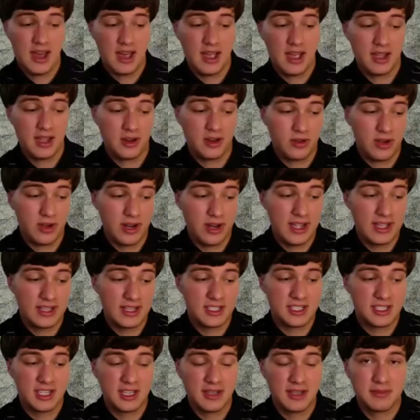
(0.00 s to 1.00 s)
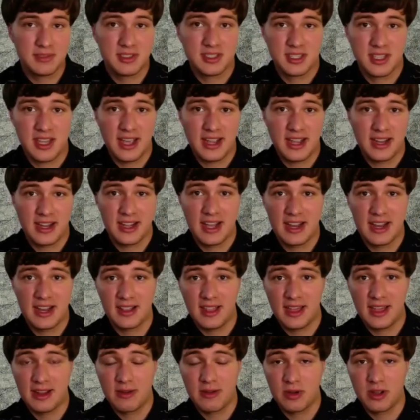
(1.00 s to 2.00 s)
I agree. It seems like kind
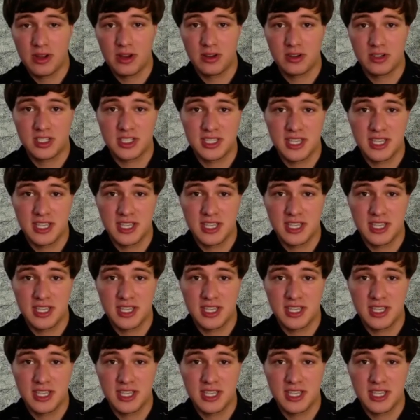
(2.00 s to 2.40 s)
of like what you were